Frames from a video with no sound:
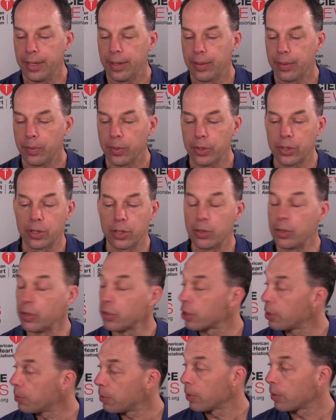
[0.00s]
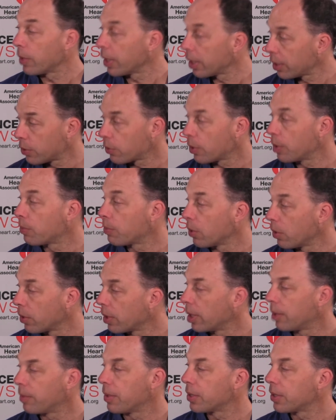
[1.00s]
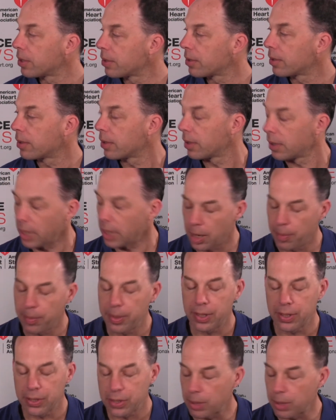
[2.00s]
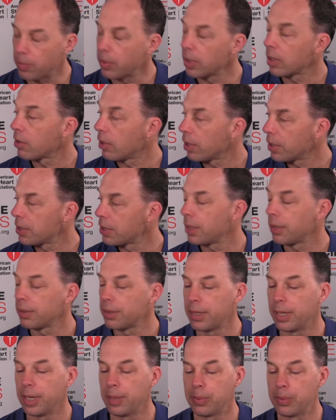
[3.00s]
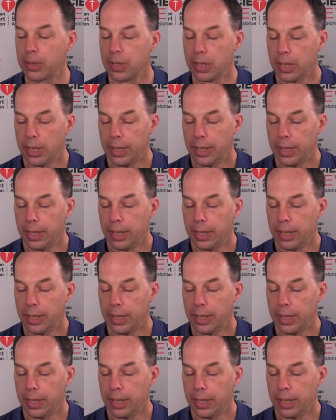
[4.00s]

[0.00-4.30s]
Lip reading: What's the transcriptional regulatory program that's common and separate across cell types?